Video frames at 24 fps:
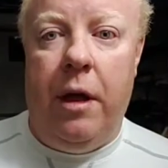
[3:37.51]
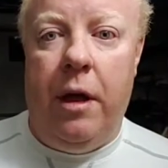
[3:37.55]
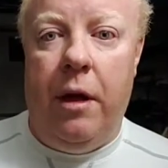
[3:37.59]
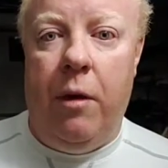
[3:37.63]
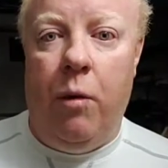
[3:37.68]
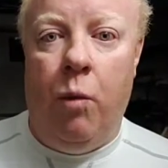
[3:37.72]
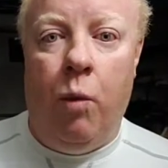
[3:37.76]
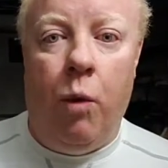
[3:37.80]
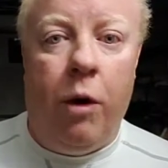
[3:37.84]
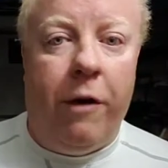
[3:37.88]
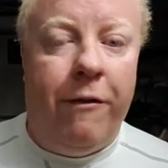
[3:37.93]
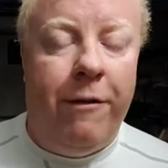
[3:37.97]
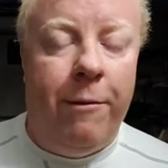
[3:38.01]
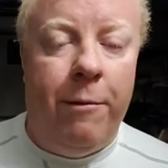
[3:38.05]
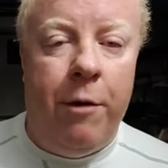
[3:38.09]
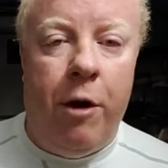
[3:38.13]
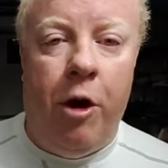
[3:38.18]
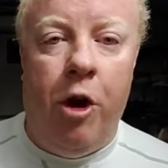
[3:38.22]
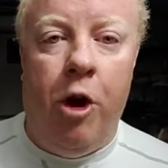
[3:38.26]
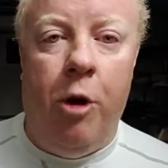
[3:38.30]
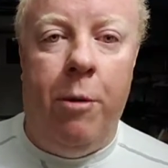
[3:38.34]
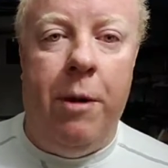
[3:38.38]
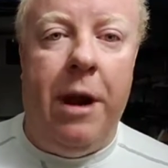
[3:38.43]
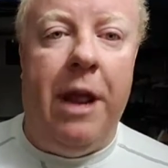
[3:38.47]
work from
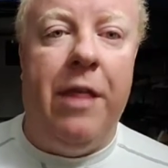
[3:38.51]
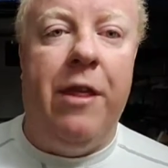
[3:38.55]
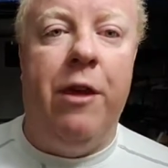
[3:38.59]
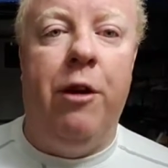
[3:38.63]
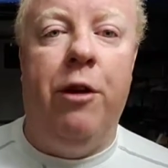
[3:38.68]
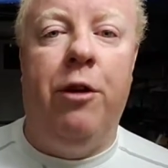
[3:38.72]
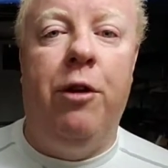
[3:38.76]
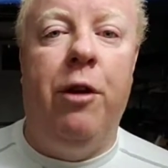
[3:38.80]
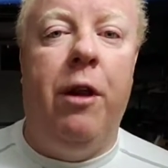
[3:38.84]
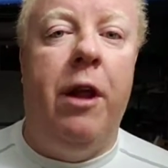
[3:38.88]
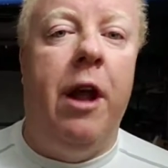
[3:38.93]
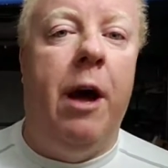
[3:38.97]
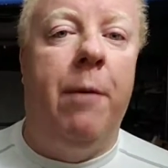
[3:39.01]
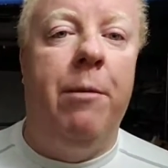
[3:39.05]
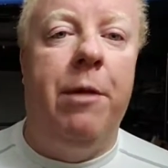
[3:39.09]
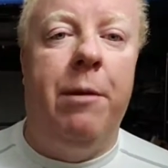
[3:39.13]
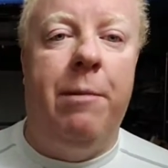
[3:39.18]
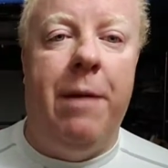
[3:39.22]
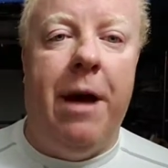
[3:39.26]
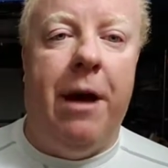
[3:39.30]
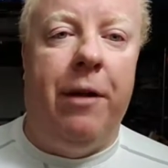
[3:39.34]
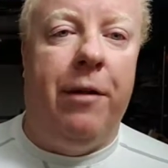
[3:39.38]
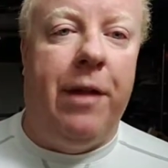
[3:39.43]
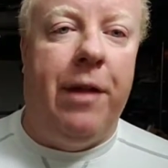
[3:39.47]
home, anything you can do to help them
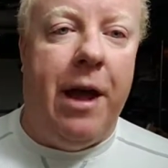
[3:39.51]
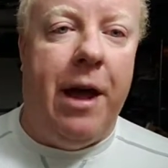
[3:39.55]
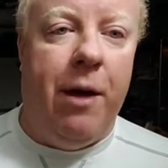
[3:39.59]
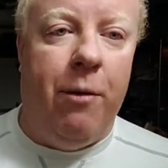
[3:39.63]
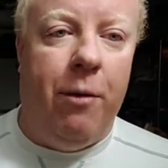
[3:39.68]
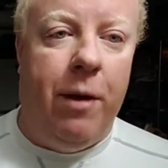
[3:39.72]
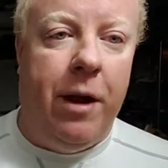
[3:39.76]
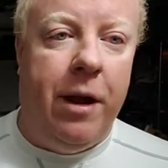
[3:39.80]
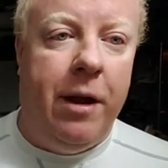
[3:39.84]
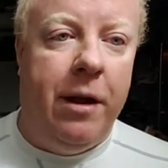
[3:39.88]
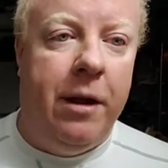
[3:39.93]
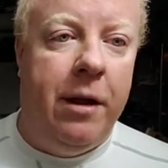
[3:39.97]
out that way.